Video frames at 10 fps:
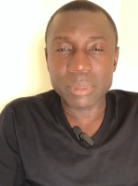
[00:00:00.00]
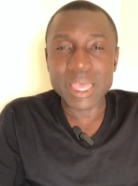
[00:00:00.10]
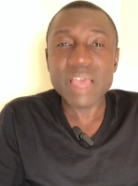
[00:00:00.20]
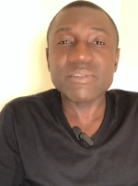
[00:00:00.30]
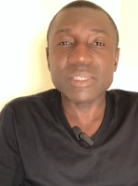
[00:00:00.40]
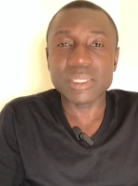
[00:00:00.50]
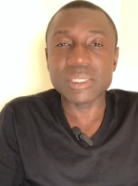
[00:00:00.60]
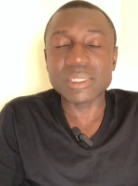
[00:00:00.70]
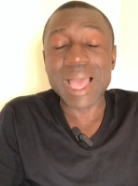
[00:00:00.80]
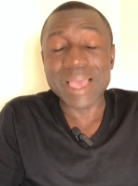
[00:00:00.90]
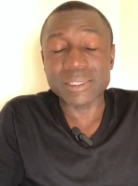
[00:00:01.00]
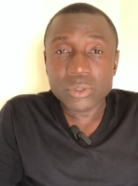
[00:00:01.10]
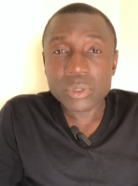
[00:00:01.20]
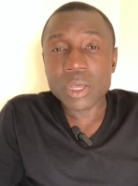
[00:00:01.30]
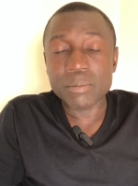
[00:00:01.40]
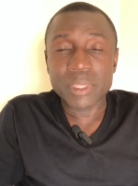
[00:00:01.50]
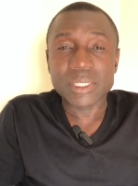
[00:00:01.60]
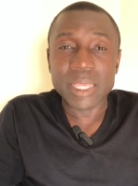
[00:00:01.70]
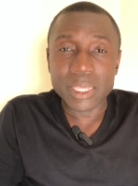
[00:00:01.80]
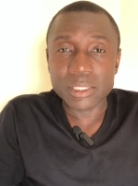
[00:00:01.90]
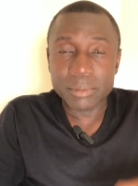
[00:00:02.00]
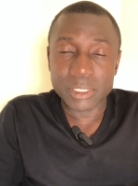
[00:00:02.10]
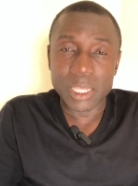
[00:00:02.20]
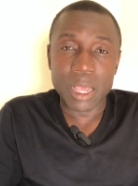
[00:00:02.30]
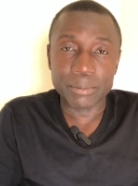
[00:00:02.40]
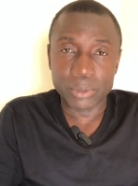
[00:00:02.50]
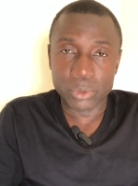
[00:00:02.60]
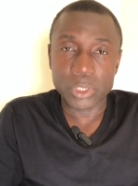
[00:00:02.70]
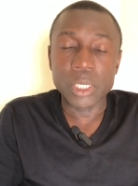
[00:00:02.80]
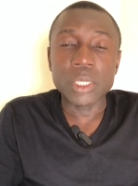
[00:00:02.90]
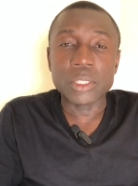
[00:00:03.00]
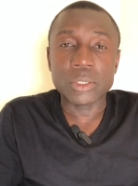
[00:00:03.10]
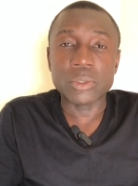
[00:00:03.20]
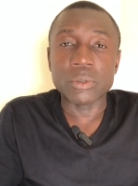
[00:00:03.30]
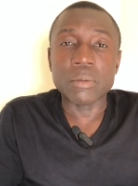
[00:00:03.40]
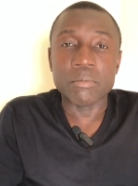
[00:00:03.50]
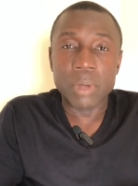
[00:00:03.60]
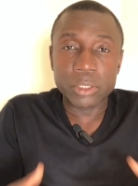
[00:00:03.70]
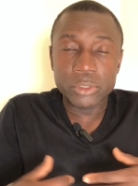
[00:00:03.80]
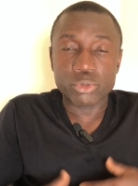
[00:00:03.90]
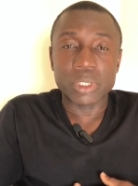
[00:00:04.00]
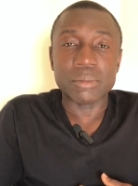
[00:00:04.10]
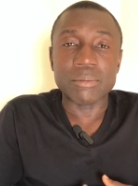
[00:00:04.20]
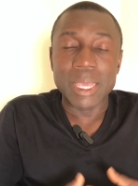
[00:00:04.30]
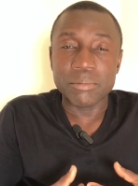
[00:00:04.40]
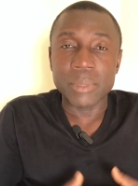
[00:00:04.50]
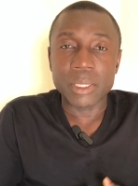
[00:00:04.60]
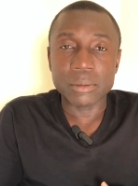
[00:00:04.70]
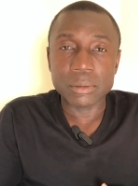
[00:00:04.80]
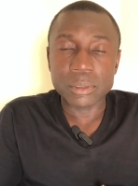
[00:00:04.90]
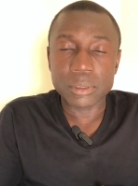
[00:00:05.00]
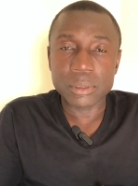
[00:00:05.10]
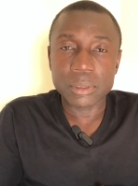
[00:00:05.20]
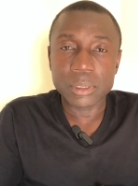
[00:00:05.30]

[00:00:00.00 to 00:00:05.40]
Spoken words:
Ever since I took up this SMS approach to monitoring my meals